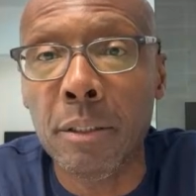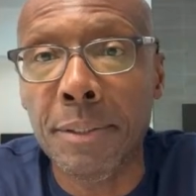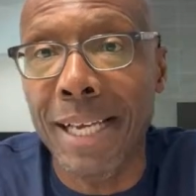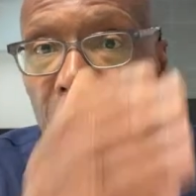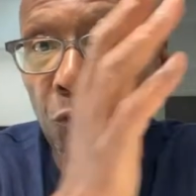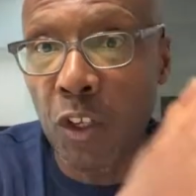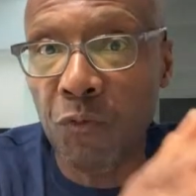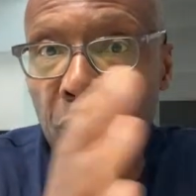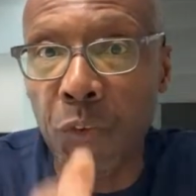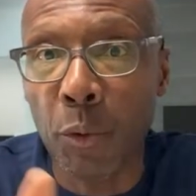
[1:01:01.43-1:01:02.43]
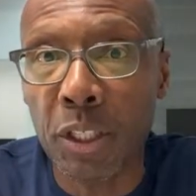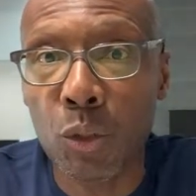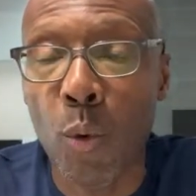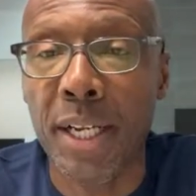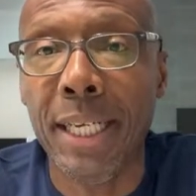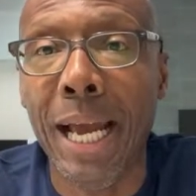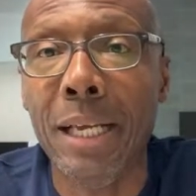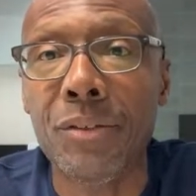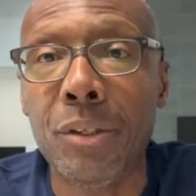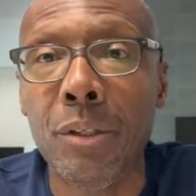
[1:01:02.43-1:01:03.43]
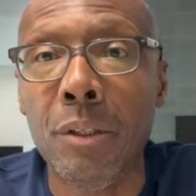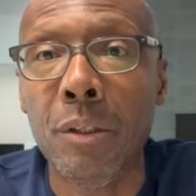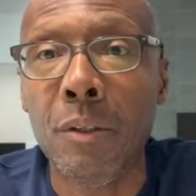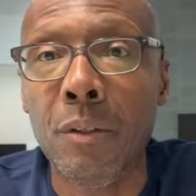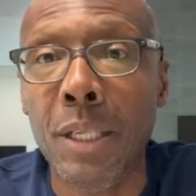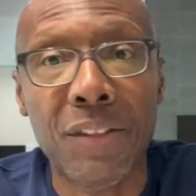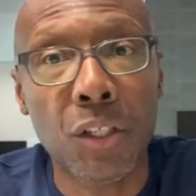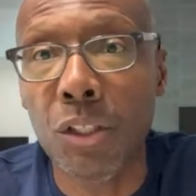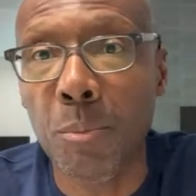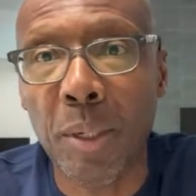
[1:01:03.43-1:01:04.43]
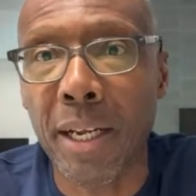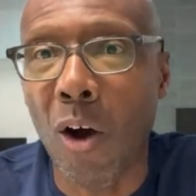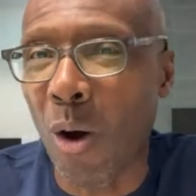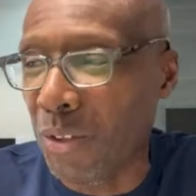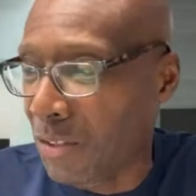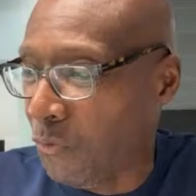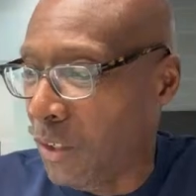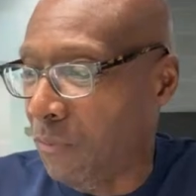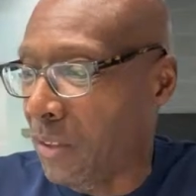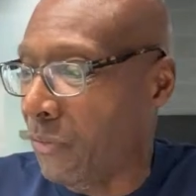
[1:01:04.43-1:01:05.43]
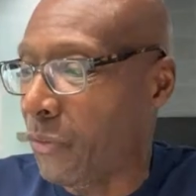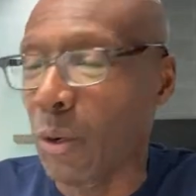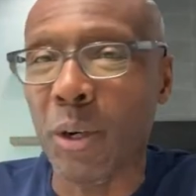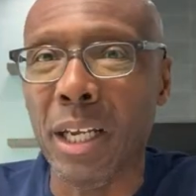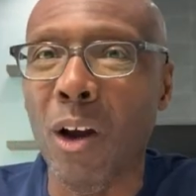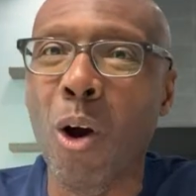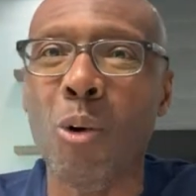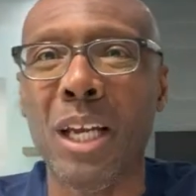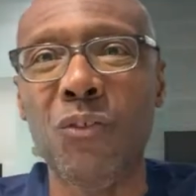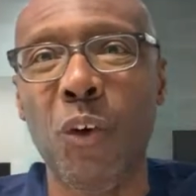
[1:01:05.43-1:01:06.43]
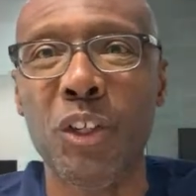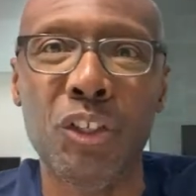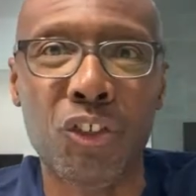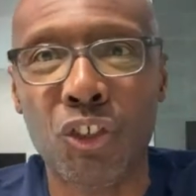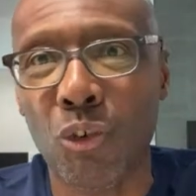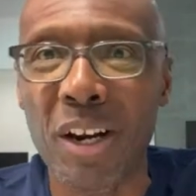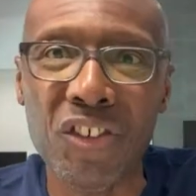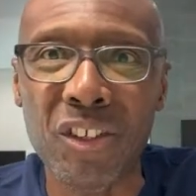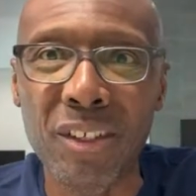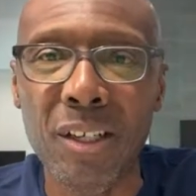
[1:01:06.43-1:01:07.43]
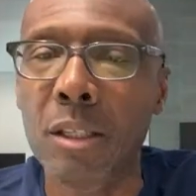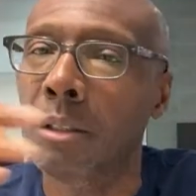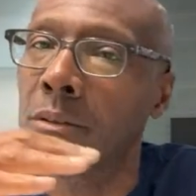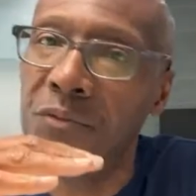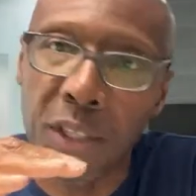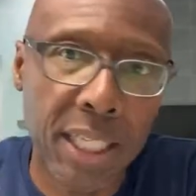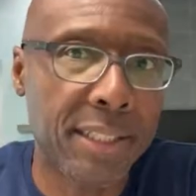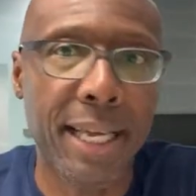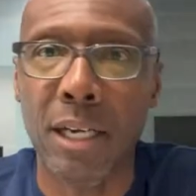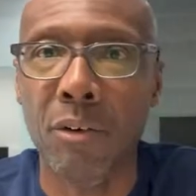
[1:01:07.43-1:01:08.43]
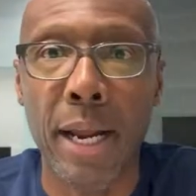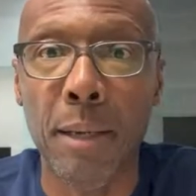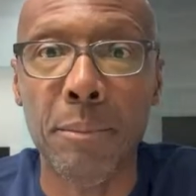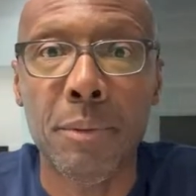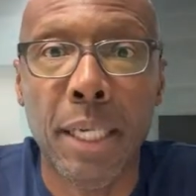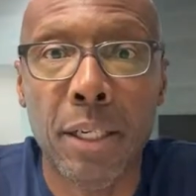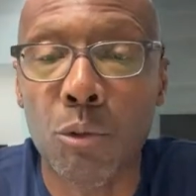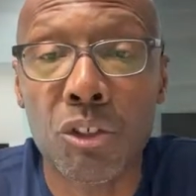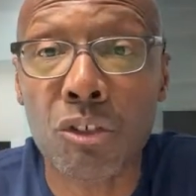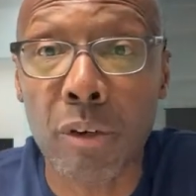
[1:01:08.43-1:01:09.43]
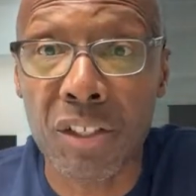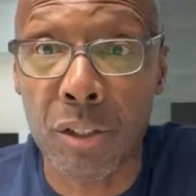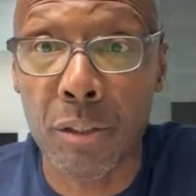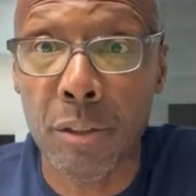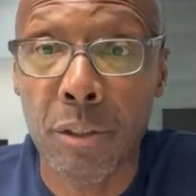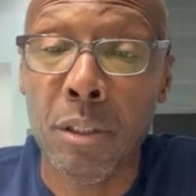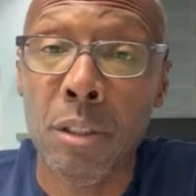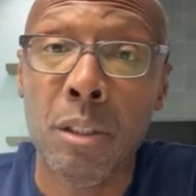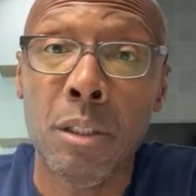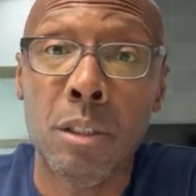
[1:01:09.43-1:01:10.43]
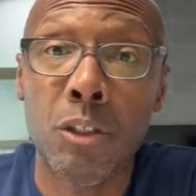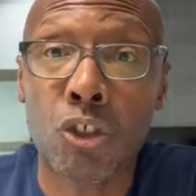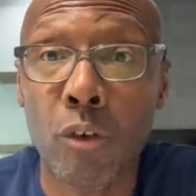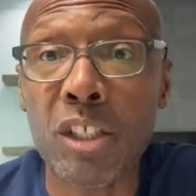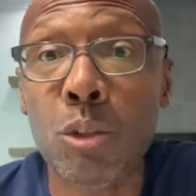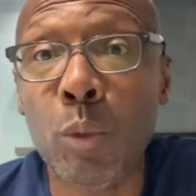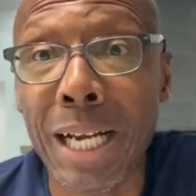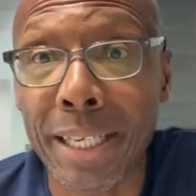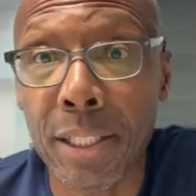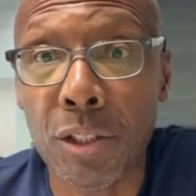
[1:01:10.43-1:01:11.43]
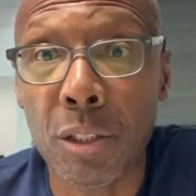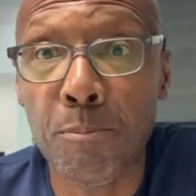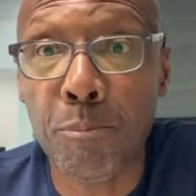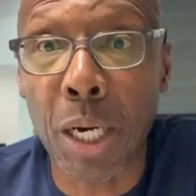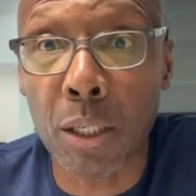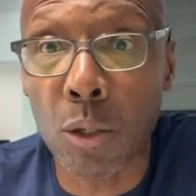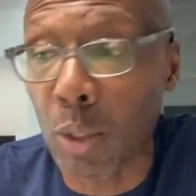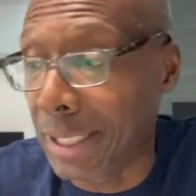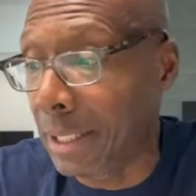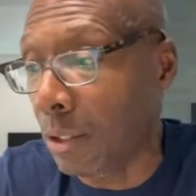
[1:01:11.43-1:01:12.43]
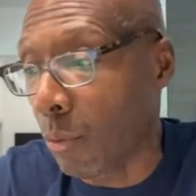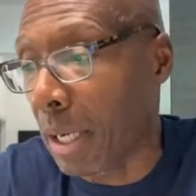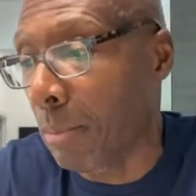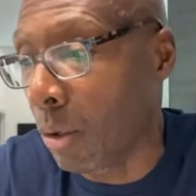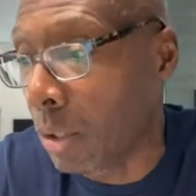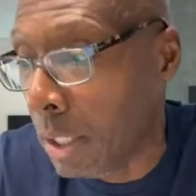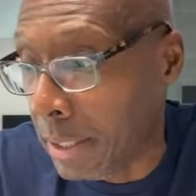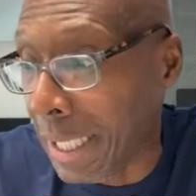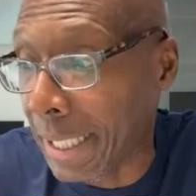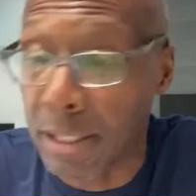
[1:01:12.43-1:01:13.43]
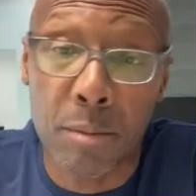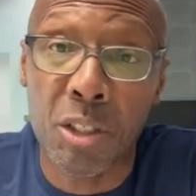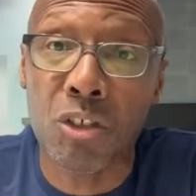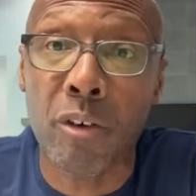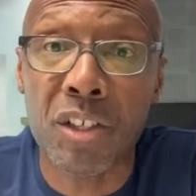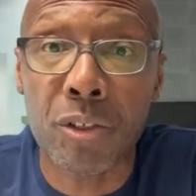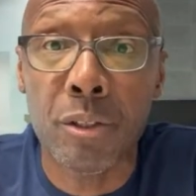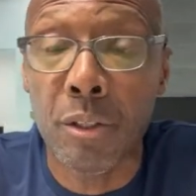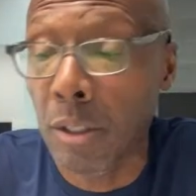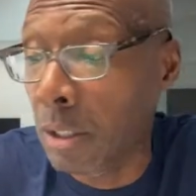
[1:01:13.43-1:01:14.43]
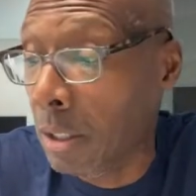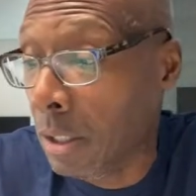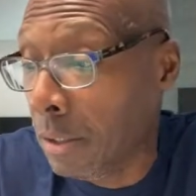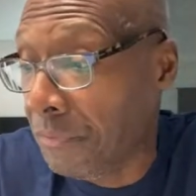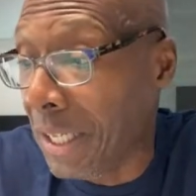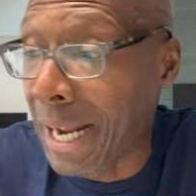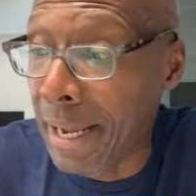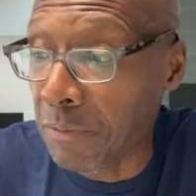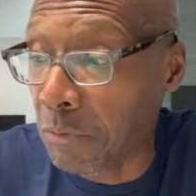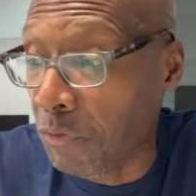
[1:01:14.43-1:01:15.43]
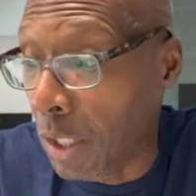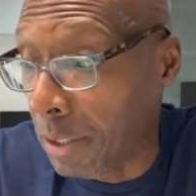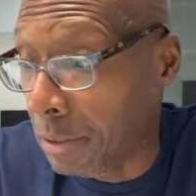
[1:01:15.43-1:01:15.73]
That's 50, 30, 20, guys. That's a good plan. All this 50, 30, oh, that's for your discretion. Forget that crap. Ain't no discretion discretion when I get to the pot of gold at the end of the rainbow. Then I get some discretion. Then I have some fun.